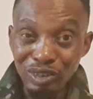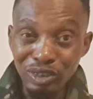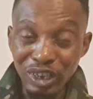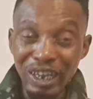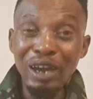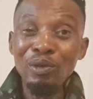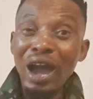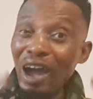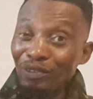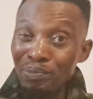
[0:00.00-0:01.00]
okay, now we'll
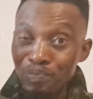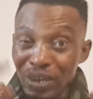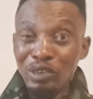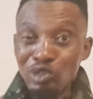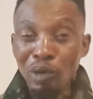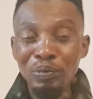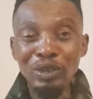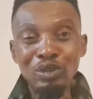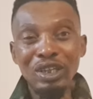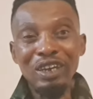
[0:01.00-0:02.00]
have a big topic
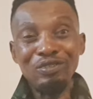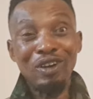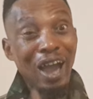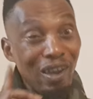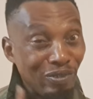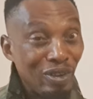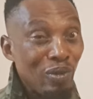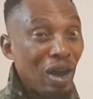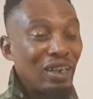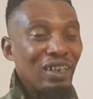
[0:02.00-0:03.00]
today for
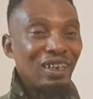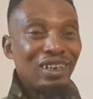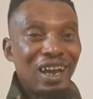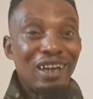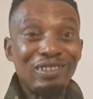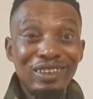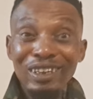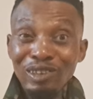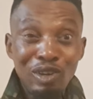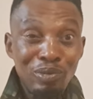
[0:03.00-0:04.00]
everyone. And today
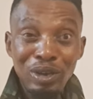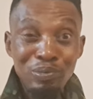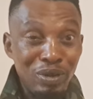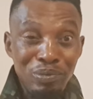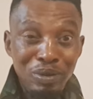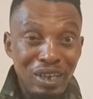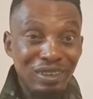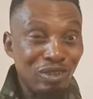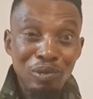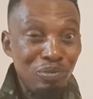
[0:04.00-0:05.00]
is going to be a big
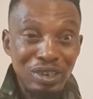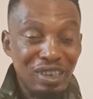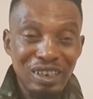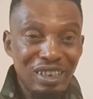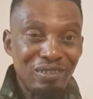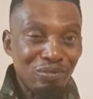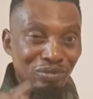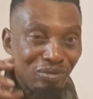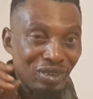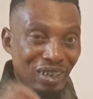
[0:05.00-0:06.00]
blessing. Don't miss it.
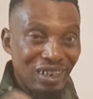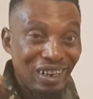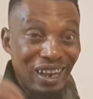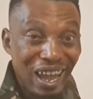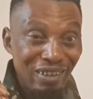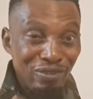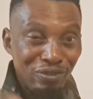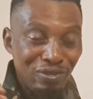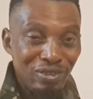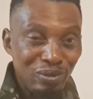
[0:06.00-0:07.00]
Live
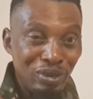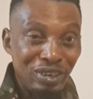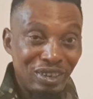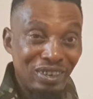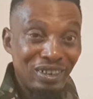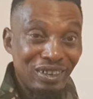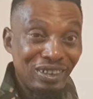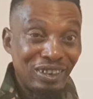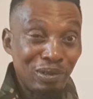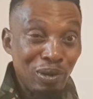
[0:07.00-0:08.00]
with
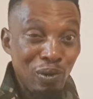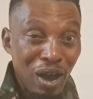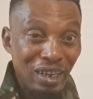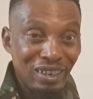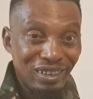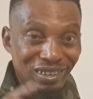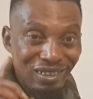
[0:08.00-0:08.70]
Jimmy White.